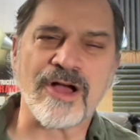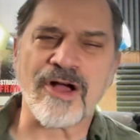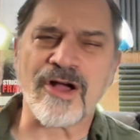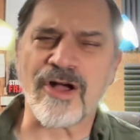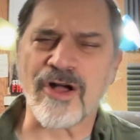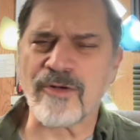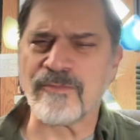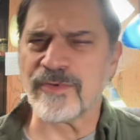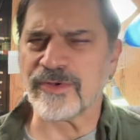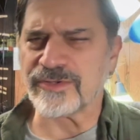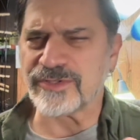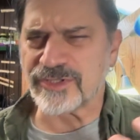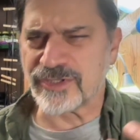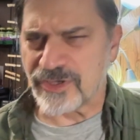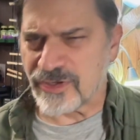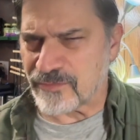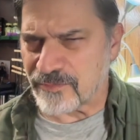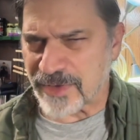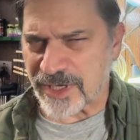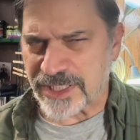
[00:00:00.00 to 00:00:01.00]
Almost
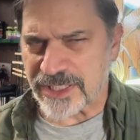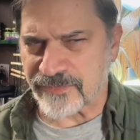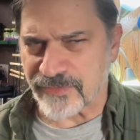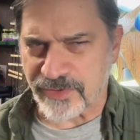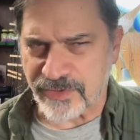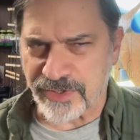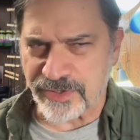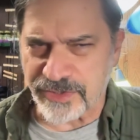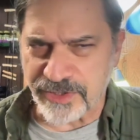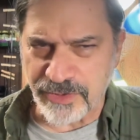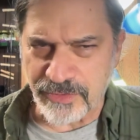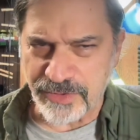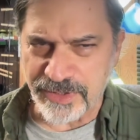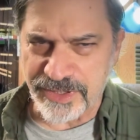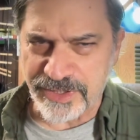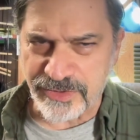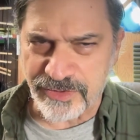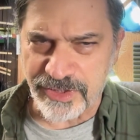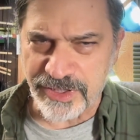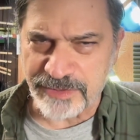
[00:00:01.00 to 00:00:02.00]
too much of a
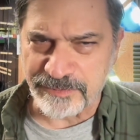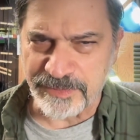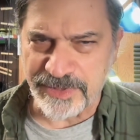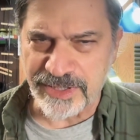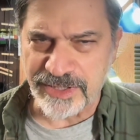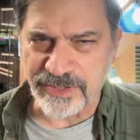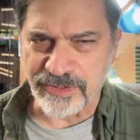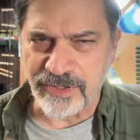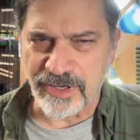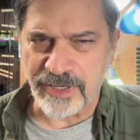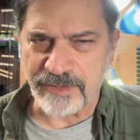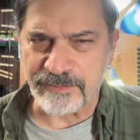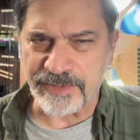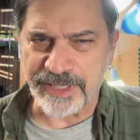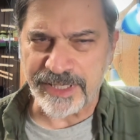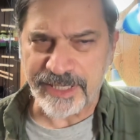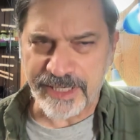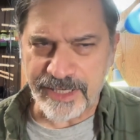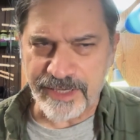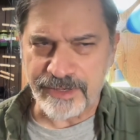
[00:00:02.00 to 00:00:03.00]
gratuitous Christmas song, but
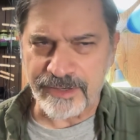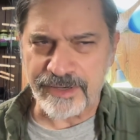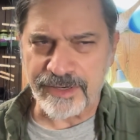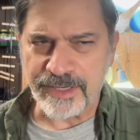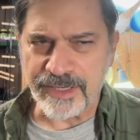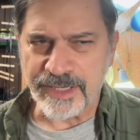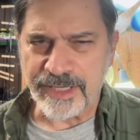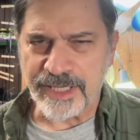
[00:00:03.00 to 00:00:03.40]
here,